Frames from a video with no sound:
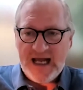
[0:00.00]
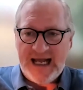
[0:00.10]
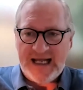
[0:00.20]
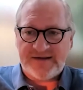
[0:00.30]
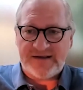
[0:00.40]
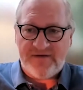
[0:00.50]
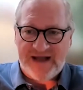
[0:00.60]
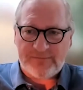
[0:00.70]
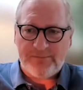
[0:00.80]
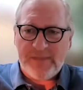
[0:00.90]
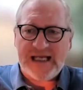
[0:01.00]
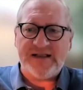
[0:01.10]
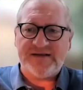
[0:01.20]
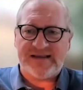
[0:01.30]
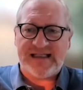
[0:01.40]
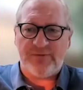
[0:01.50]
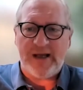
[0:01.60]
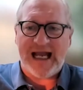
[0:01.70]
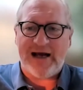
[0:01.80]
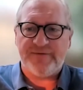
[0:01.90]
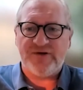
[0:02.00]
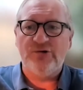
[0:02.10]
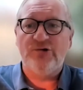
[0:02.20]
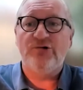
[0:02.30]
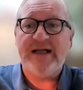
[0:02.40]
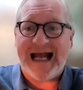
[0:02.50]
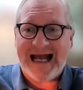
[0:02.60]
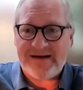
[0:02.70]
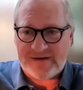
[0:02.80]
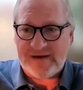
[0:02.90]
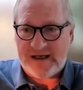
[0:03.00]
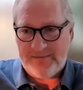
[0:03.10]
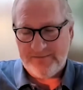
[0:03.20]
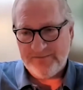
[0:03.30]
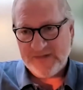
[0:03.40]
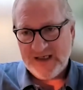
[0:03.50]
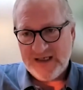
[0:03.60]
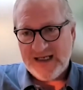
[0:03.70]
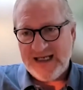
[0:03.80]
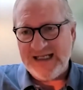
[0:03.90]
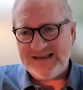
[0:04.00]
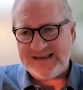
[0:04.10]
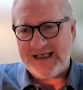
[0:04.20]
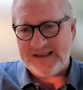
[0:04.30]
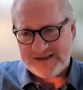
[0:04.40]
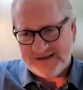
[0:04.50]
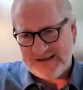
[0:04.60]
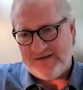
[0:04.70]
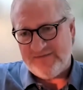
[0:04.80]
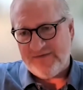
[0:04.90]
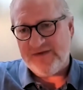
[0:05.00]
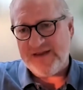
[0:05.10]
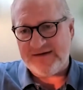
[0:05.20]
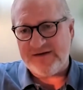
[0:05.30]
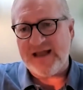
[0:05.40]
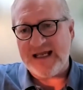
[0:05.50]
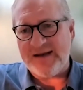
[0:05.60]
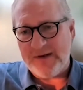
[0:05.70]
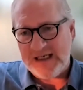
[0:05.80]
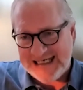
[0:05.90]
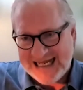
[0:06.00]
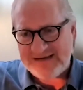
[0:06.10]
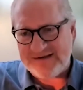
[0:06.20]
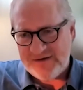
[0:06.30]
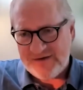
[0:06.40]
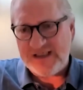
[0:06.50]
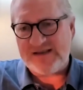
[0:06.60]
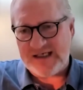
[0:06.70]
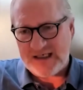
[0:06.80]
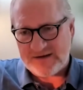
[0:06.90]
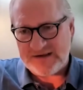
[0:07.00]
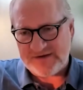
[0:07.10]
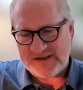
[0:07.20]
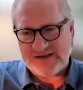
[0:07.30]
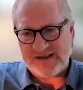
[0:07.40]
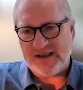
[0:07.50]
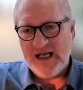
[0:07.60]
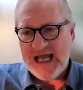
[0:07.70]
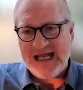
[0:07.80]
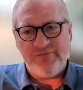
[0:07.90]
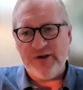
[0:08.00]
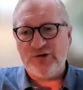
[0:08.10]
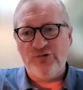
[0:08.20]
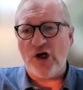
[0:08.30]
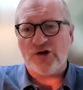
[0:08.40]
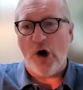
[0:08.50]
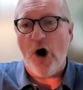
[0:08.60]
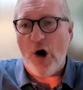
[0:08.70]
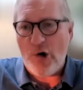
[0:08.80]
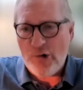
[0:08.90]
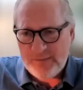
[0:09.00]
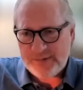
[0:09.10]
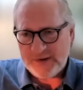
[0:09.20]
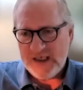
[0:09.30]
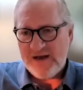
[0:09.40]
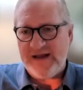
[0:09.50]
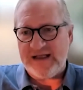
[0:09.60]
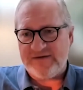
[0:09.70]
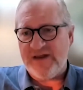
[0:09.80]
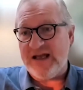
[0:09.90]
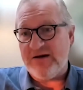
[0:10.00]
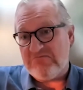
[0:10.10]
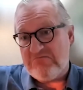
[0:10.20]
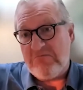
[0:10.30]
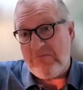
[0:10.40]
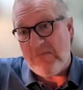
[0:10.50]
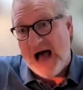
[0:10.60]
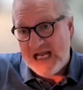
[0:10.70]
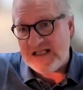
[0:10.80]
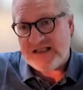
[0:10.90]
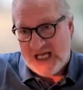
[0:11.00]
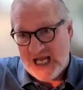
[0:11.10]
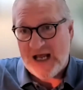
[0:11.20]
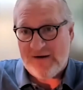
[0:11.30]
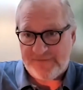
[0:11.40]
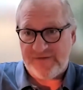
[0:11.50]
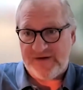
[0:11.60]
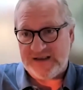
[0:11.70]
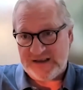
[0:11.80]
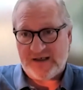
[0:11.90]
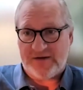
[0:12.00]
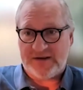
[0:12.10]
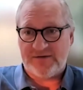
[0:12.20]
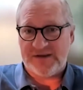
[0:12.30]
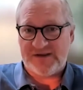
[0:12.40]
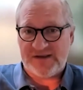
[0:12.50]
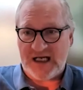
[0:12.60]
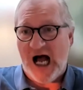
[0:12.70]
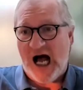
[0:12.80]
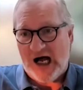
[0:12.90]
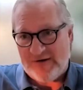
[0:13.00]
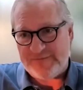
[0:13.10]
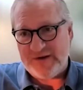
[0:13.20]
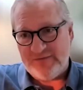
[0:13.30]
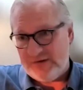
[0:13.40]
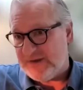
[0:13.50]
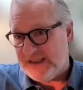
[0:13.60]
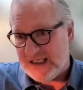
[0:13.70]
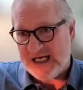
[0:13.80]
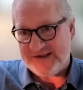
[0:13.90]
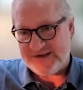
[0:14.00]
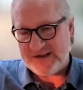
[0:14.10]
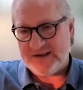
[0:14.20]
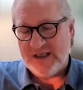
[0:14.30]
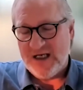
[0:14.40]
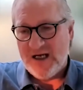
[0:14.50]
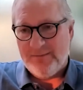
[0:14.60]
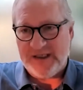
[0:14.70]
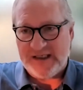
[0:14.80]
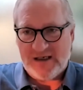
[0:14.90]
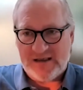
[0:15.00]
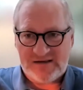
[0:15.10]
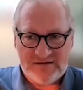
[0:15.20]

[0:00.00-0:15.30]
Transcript: And that means that we have to create them intentionally, that they get this characteristic, and we do not hope that they might have that characteristic after we realized it, because